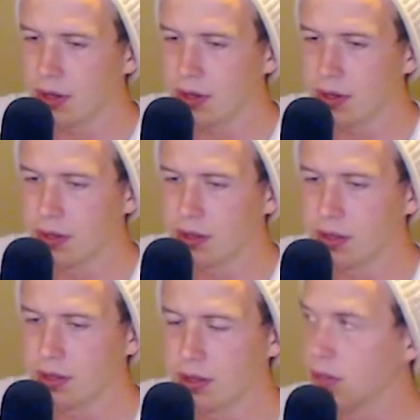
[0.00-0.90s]

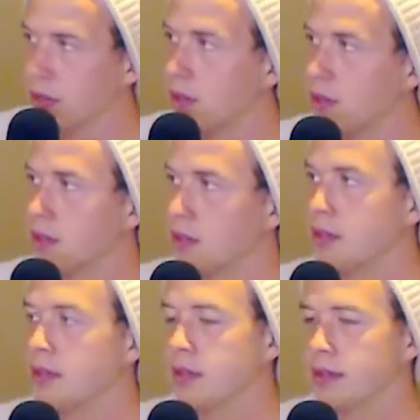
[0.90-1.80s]

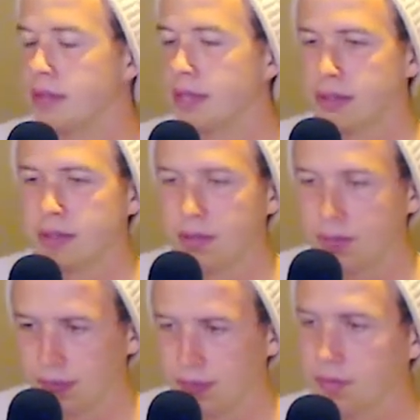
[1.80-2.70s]

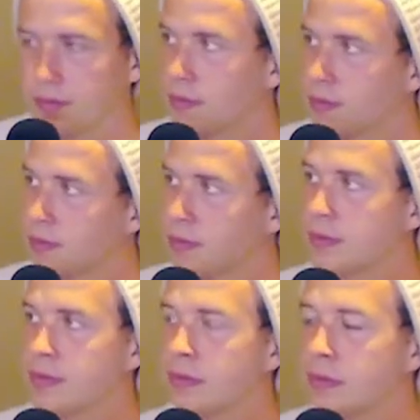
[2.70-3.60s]

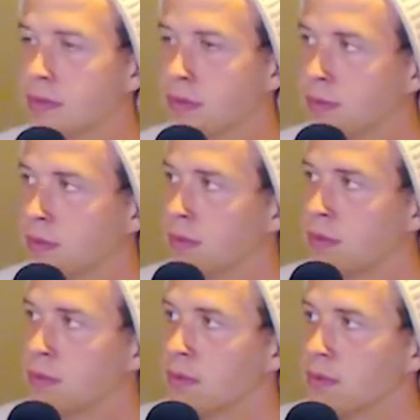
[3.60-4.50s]

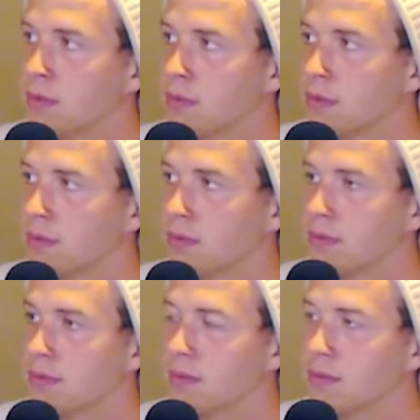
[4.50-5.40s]

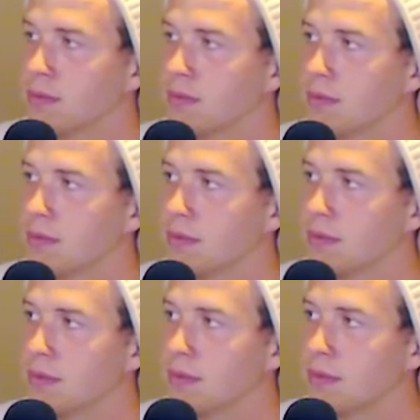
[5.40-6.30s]

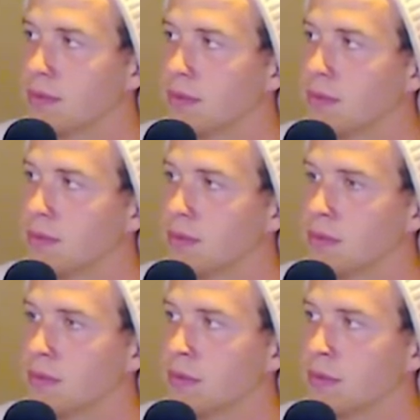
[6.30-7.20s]

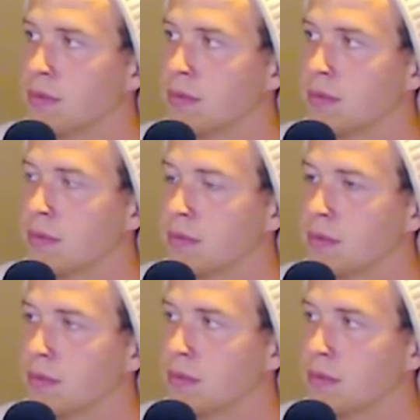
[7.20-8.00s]
[no speech]